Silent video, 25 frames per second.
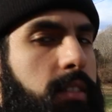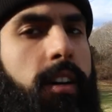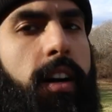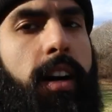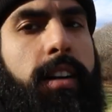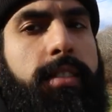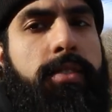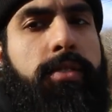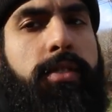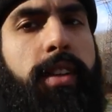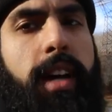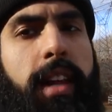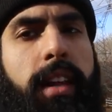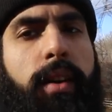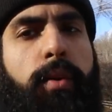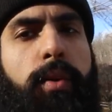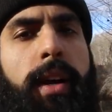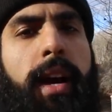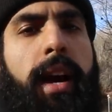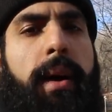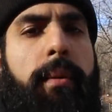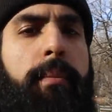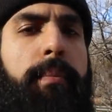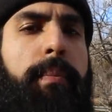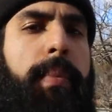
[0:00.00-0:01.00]
Alright, so now that we
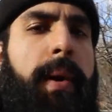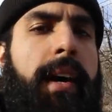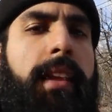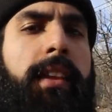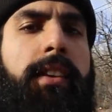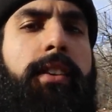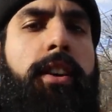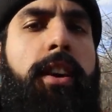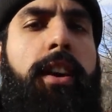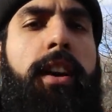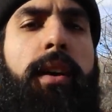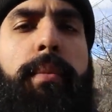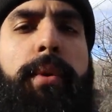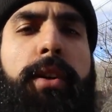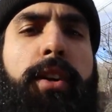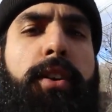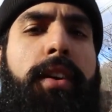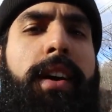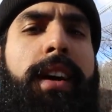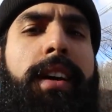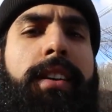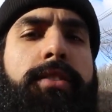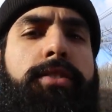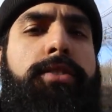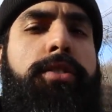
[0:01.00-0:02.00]
have by the car, I'm gonna go
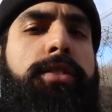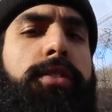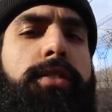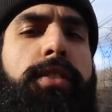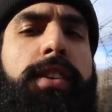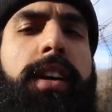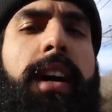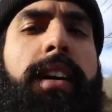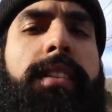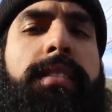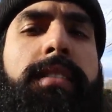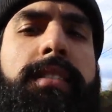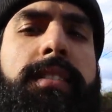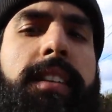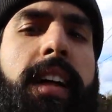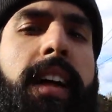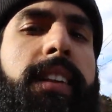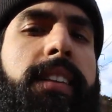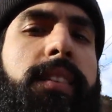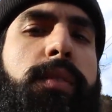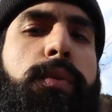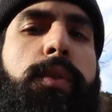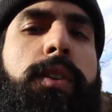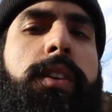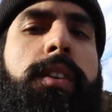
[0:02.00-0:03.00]
ahead and show you guys
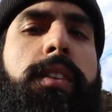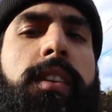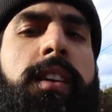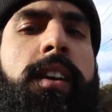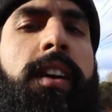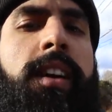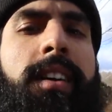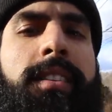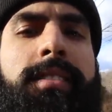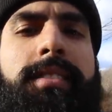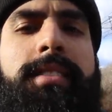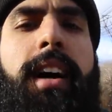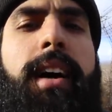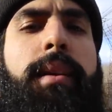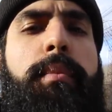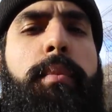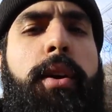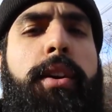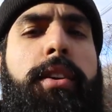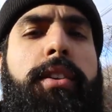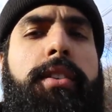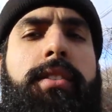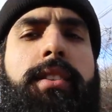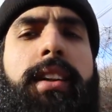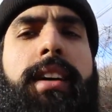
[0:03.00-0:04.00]
exactly what side
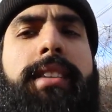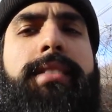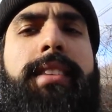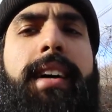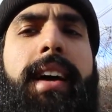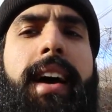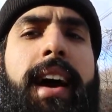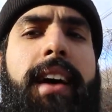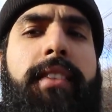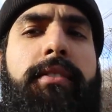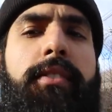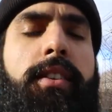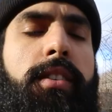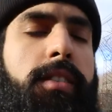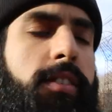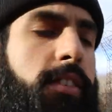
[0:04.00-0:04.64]
marker lights I have on